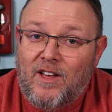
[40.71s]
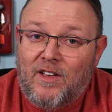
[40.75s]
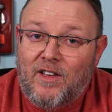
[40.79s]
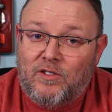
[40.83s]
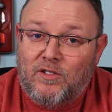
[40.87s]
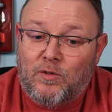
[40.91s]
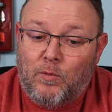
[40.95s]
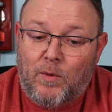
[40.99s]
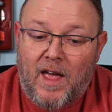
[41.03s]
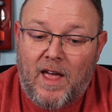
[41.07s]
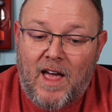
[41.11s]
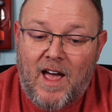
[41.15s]

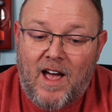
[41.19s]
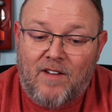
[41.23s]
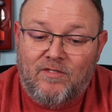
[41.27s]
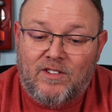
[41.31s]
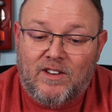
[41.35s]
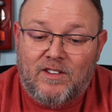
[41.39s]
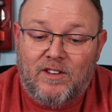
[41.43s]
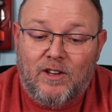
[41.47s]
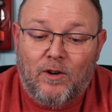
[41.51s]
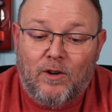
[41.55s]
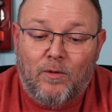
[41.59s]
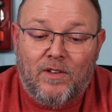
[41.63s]
So, we have
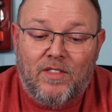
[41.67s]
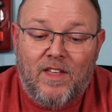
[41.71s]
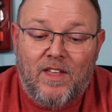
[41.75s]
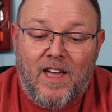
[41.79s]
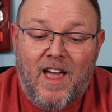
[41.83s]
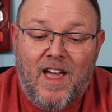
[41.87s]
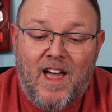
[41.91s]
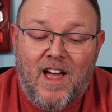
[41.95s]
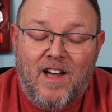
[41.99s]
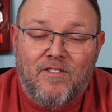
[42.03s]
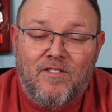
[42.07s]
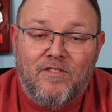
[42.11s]
to deal with
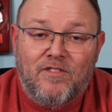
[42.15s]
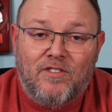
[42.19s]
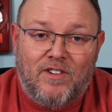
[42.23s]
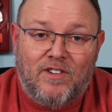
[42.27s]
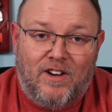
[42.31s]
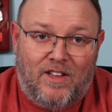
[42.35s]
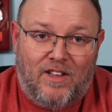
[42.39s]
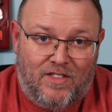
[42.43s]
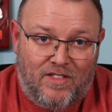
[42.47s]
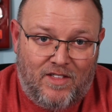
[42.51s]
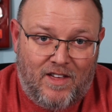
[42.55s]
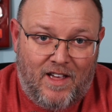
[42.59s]

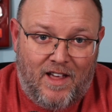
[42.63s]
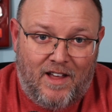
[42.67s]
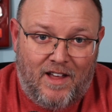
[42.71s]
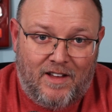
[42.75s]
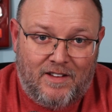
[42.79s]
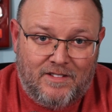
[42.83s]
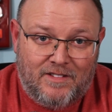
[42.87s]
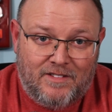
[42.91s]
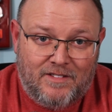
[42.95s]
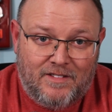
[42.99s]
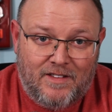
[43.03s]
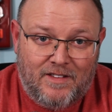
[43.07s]

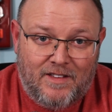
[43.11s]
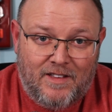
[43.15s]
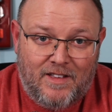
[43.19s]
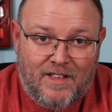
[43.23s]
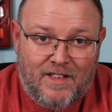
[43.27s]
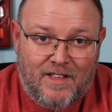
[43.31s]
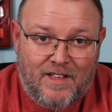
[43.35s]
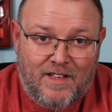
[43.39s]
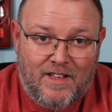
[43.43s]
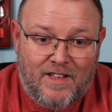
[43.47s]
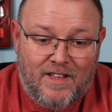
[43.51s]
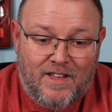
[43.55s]
everything
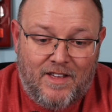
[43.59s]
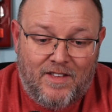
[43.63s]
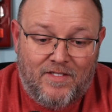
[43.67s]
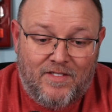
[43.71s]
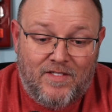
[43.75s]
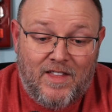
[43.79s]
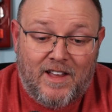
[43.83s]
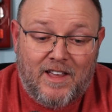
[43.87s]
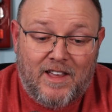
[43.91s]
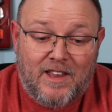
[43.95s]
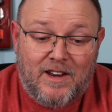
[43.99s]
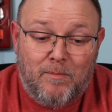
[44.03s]

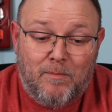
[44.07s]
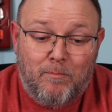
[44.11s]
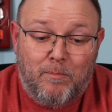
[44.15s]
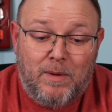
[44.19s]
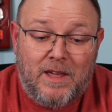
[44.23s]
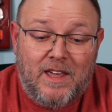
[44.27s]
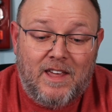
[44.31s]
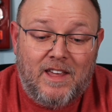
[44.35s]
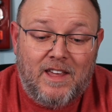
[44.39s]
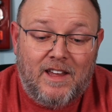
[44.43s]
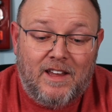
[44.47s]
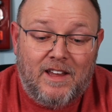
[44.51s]
that can
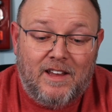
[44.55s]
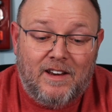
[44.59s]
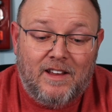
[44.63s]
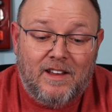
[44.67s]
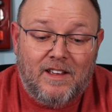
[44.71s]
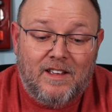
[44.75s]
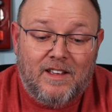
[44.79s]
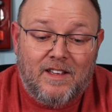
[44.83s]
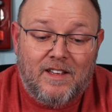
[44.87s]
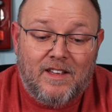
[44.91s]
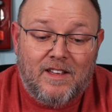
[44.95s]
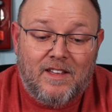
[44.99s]
impede
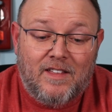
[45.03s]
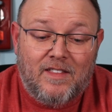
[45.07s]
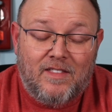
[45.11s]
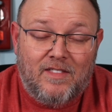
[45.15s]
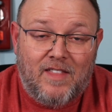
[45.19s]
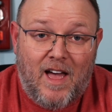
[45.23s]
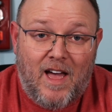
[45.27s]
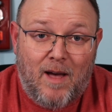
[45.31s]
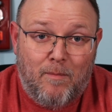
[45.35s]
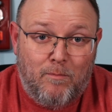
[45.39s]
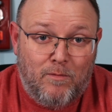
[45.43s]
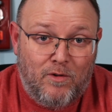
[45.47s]

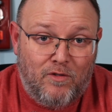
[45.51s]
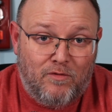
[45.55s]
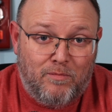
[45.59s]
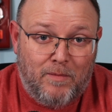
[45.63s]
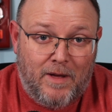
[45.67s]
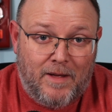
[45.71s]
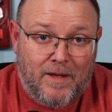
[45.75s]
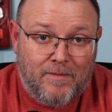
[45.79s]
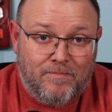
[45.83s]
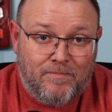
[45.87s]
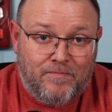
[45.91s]
that movement.